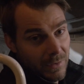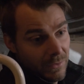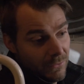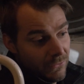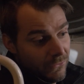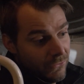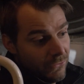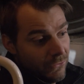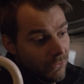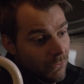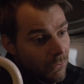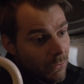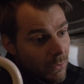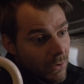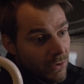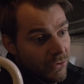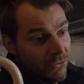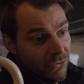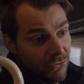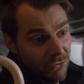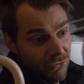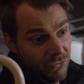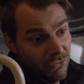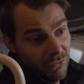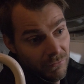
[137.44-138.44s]

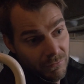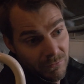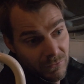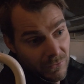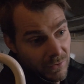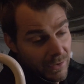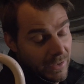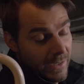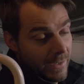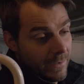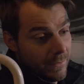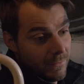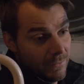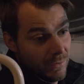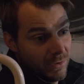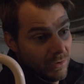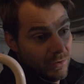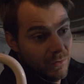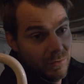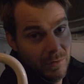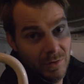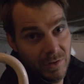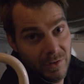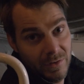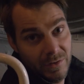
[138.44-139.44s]
through
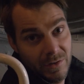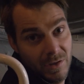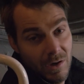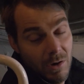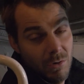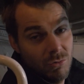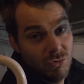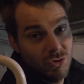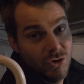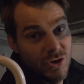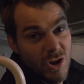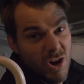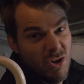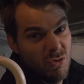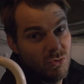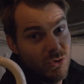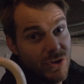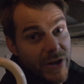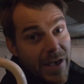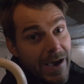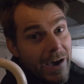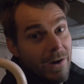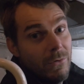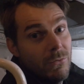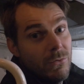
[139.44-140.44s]
it goes nose
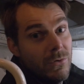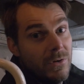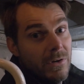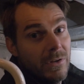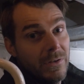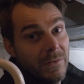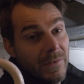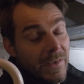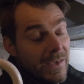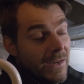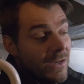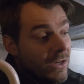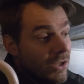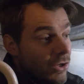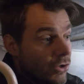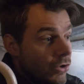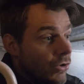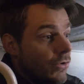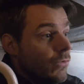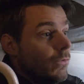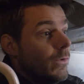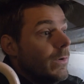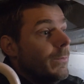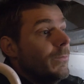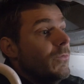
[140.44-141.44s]
down, then the
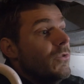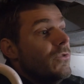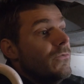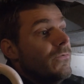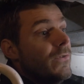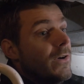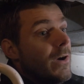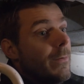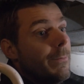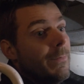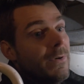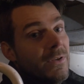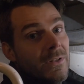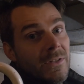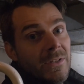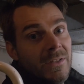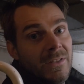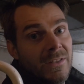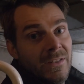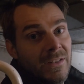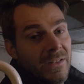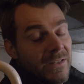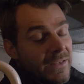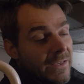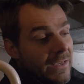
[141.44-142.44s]
gun will move up,
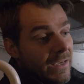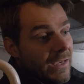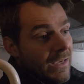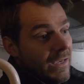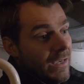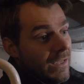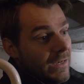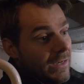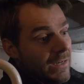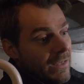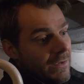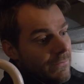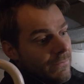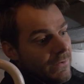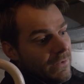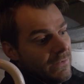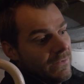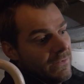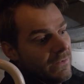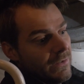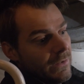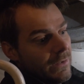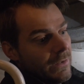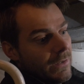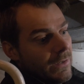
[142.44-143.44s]
and if
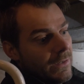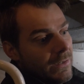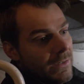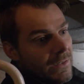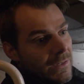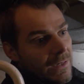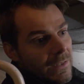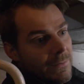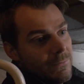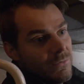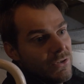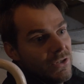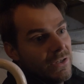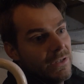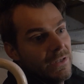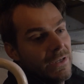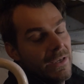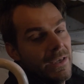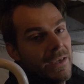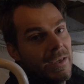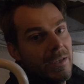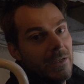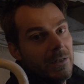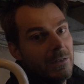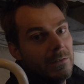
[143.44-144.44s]
it climbs a
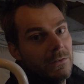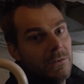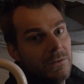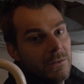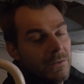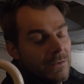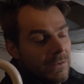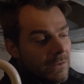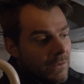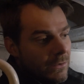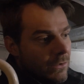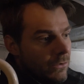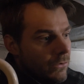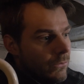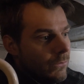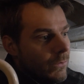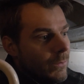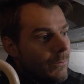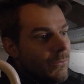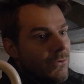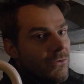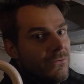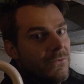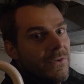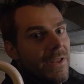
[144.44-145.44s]
hill, the gun will
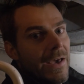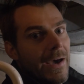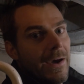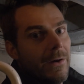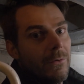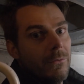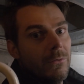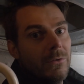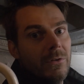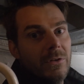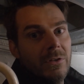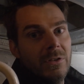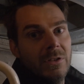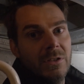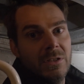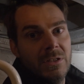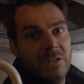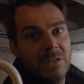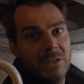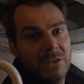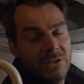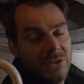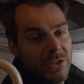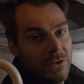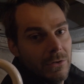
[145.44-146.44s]
move down.
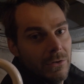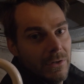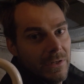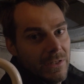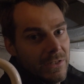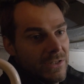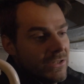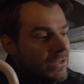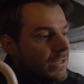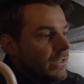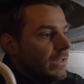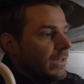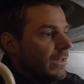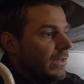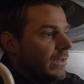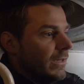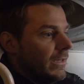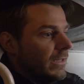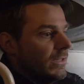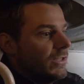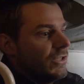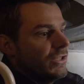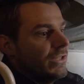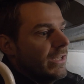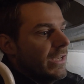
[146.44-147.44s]
So it
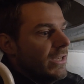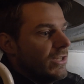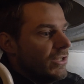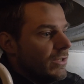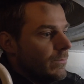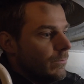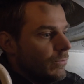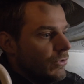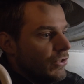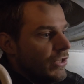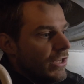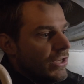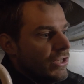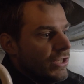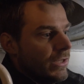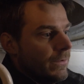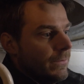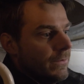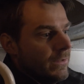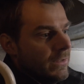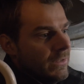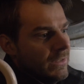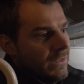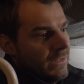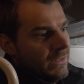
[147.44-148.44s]
stays in
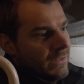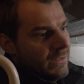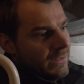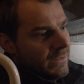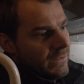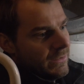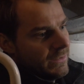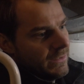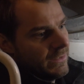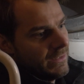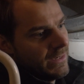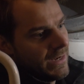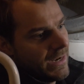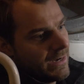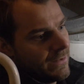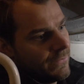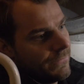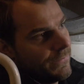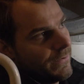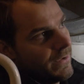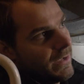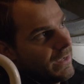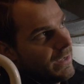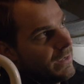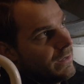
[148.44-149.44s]
position. That
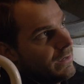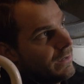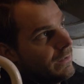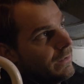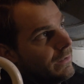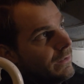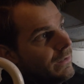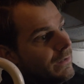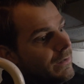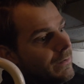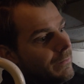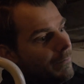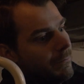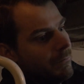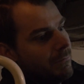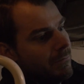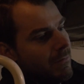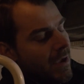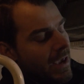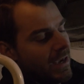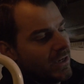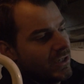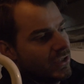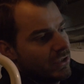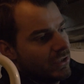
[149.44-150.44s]
thing
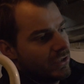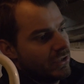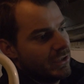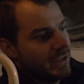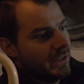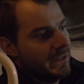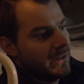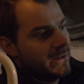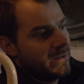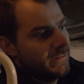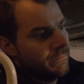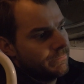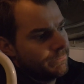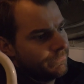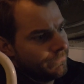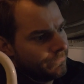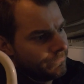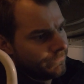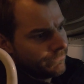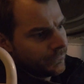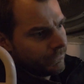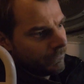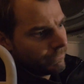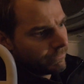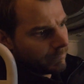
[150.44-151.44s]
measures it,
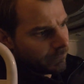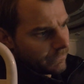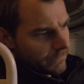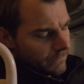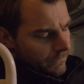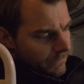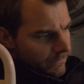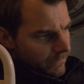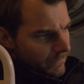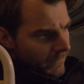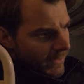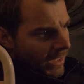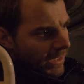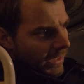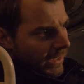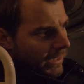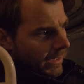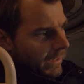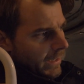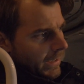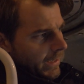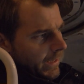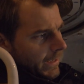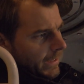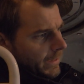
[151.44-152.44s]

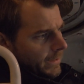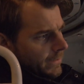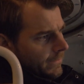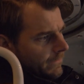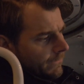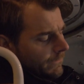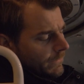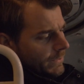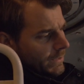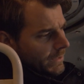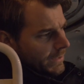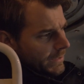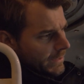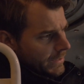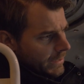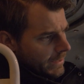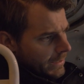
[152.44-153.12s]
and we